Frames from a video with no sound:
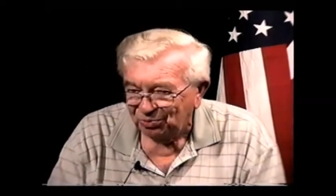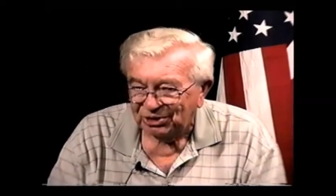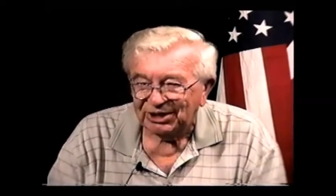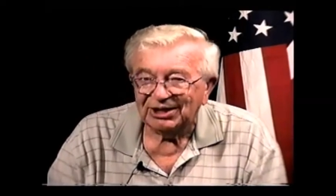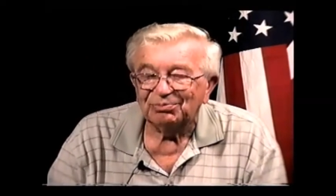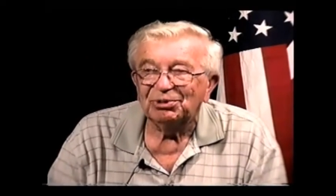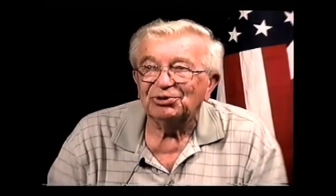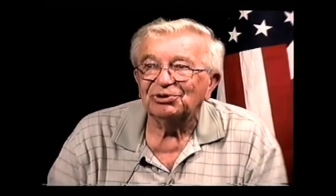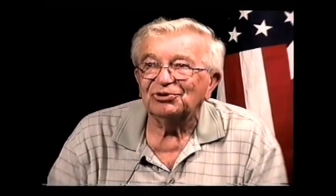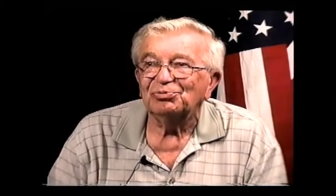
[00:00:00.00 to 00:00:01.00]
but I got
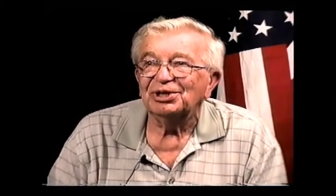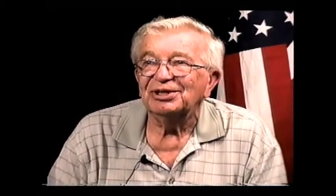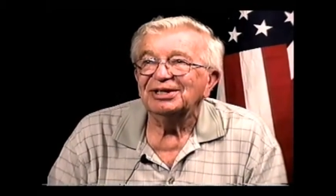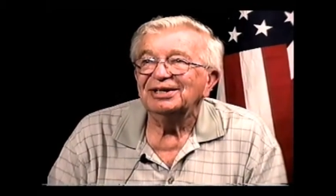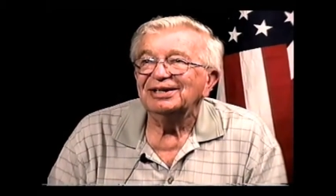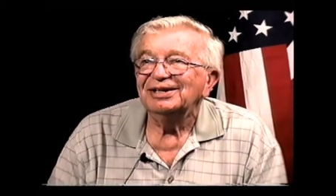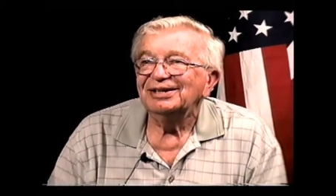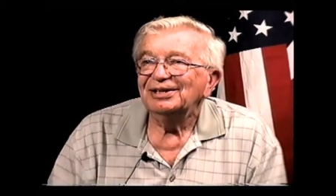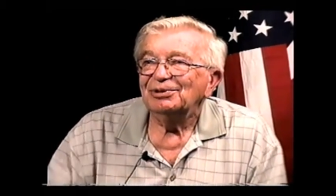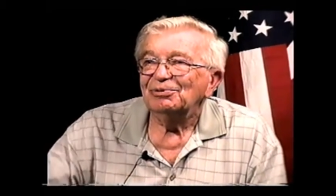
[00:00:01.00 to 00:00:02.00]
pictures of my
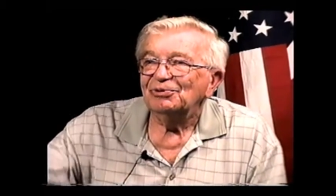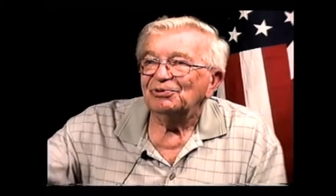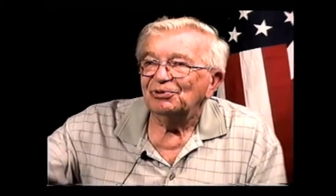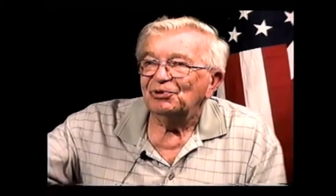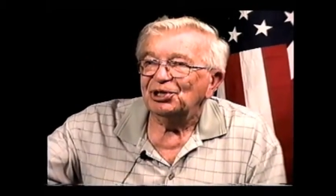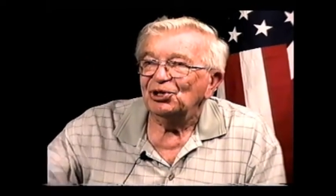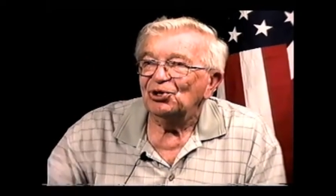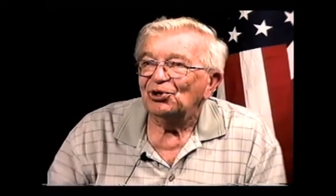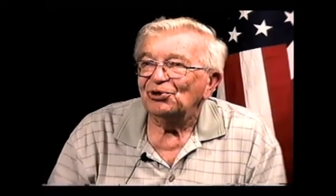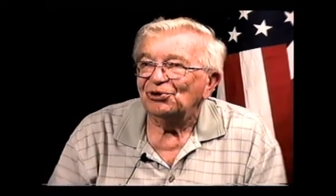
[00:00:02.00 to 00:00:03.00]
feeding
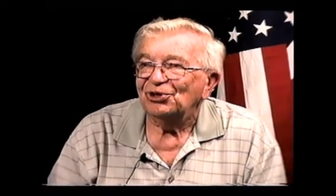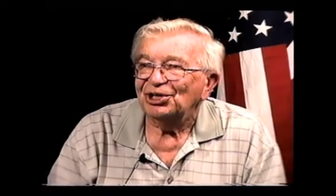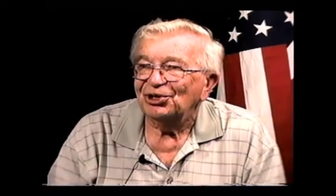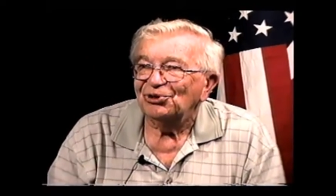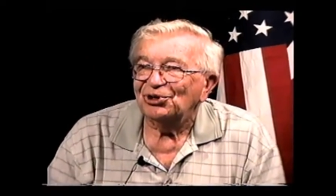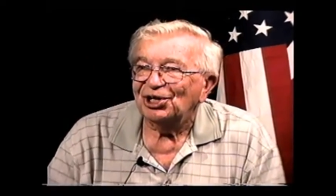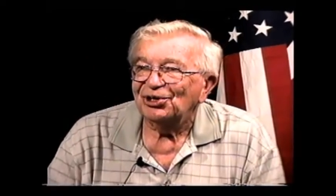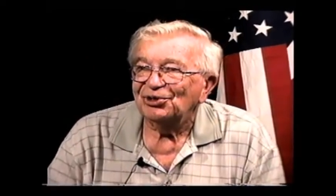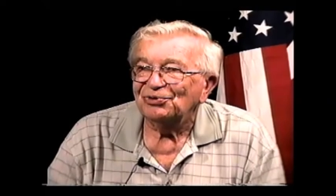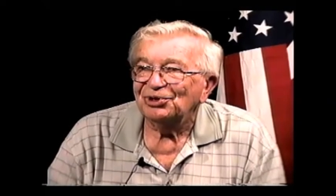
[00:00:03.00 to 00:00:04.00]
horses on the other side of
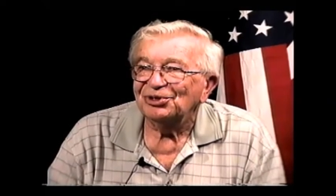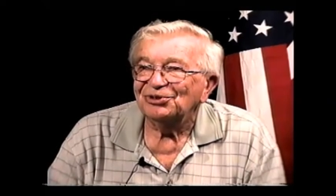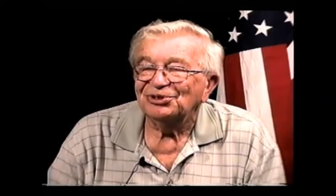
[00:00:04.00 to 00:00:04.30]
the fence.